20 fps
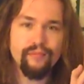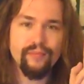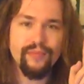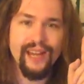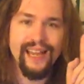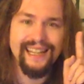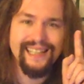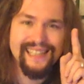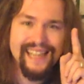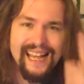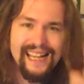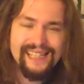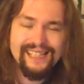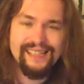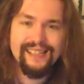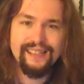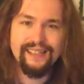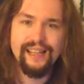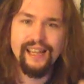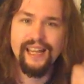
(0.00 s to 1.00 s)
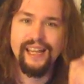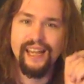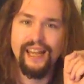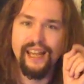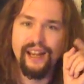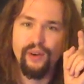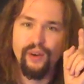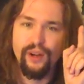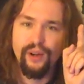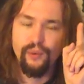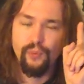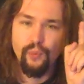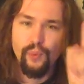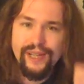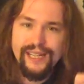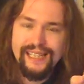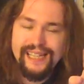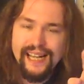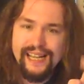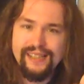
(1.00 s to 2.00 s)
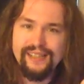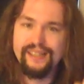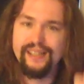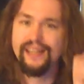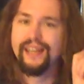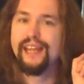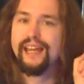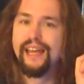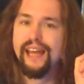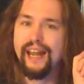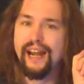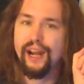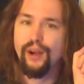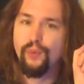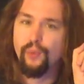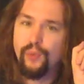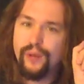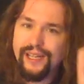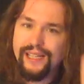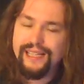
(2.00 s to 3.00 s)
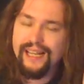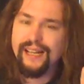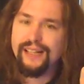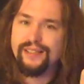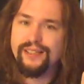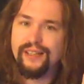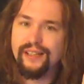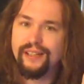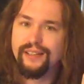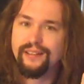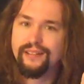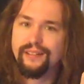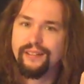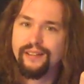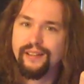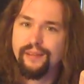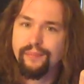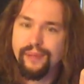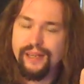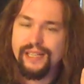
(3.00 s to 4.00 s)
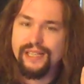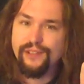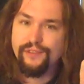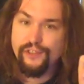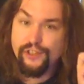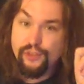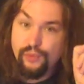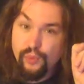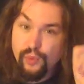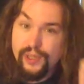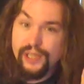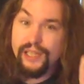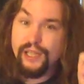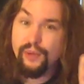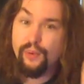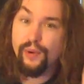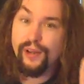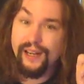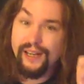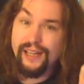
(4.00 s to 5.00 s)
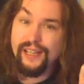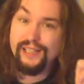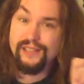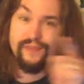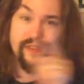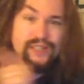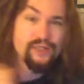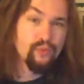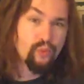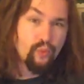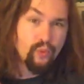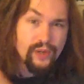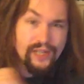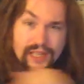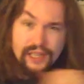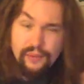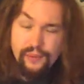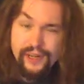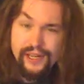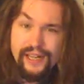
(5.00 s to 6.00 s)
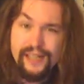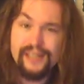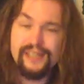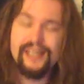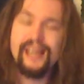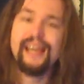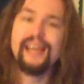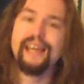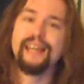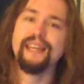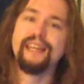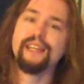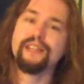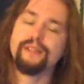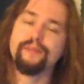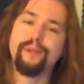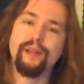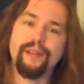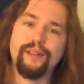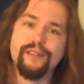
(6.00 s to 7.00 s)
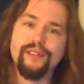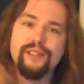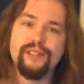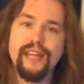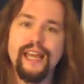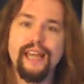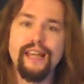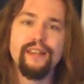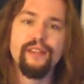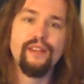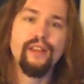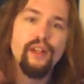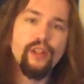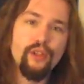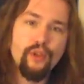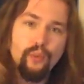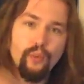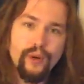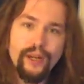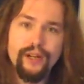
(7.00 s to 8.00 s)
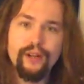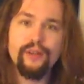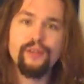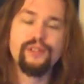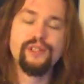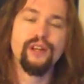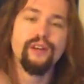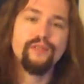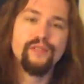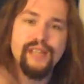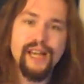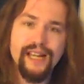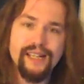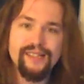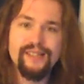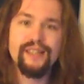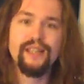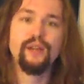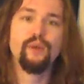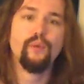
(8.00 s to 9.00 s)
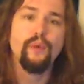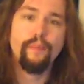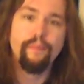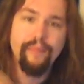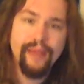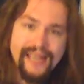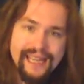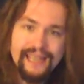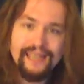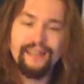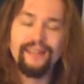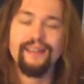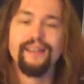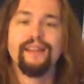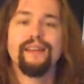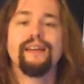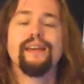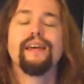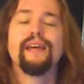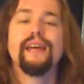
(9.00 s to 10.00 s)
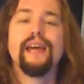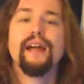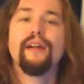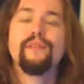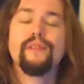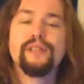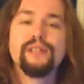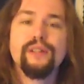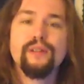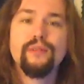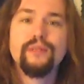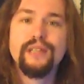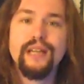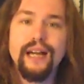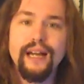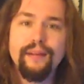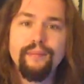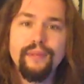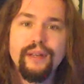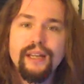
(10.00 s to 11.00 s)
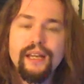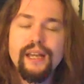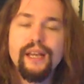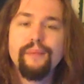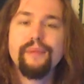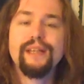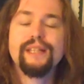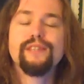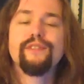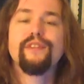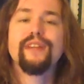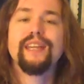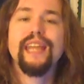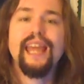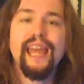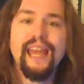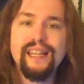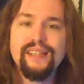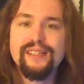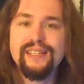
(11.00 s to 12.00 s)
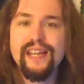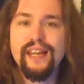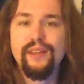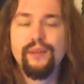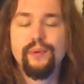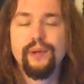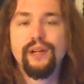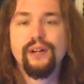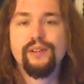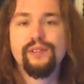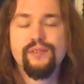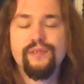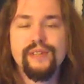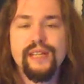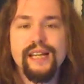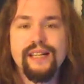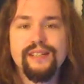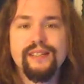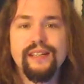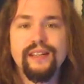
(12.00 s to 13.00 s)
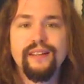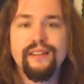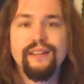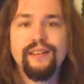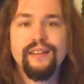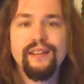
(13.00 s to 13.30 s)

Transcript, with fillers: I test it, and I retest it, and I retest it. Because if it's really what it is, that's really what it is, it needs to be able to stand the rigors of testing repeatedly, every single time. Because if it can't stand the rigors of testing